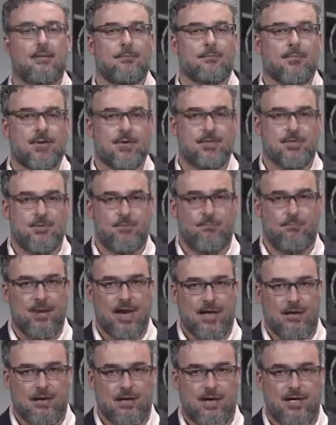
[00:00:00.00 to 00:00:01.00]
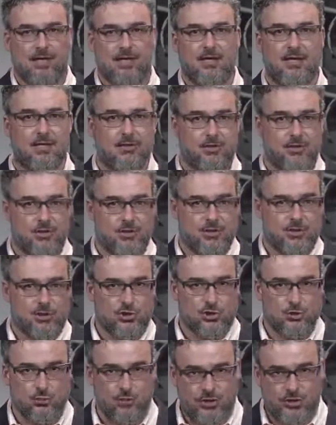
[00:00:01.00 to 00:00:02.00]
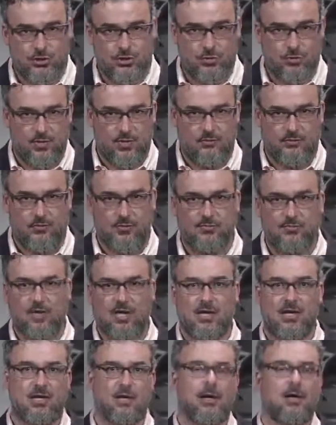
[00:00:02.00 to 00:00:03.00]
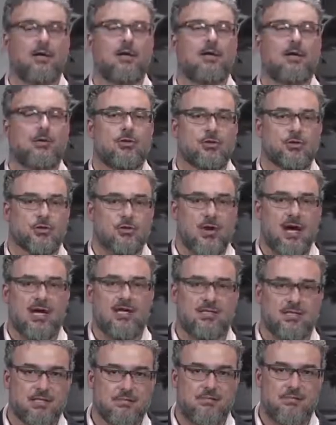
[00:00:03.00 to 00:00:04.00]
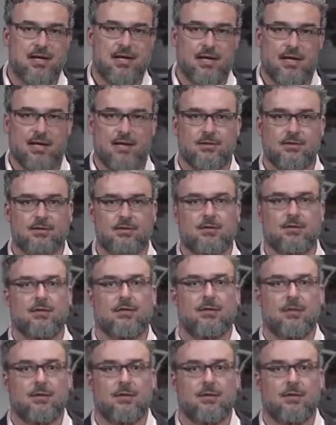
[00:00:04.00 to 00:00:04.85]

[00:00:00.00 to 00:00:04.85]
but it's a better idea to just switch to a different media, try something else,